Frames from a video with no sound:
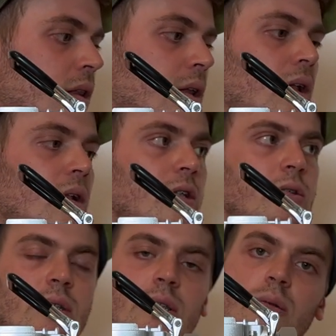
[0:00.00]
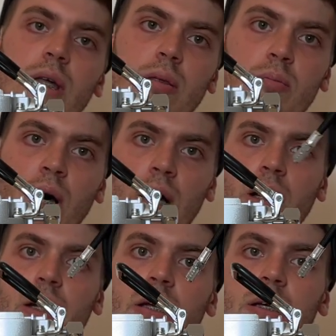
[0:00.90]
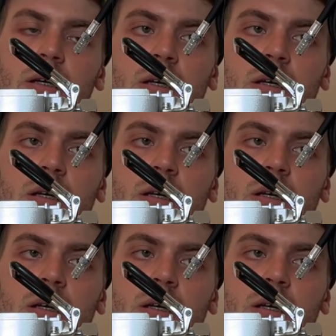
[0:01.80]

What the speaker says: then I'll use it with my